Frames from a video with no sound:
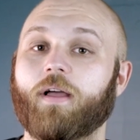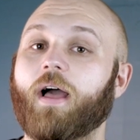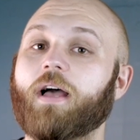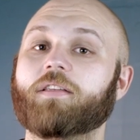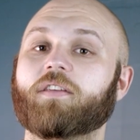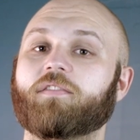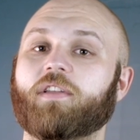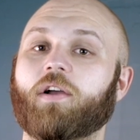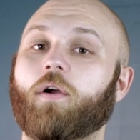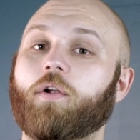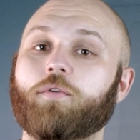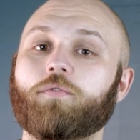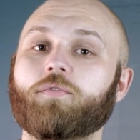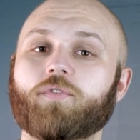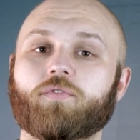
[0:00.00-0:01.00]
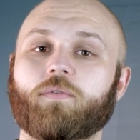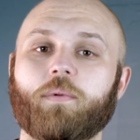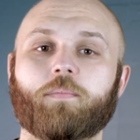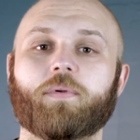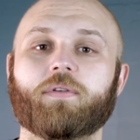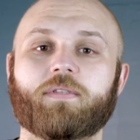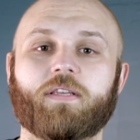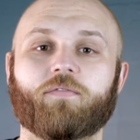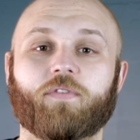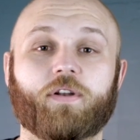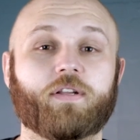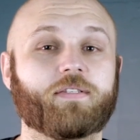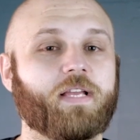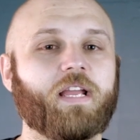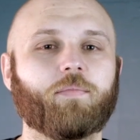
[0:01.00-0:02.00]
As of now, our new streaming PC
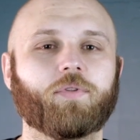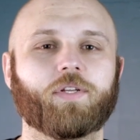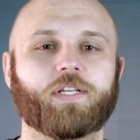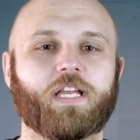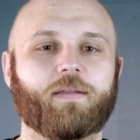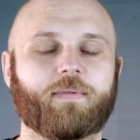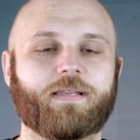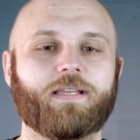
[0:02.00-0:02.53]
friend is able to game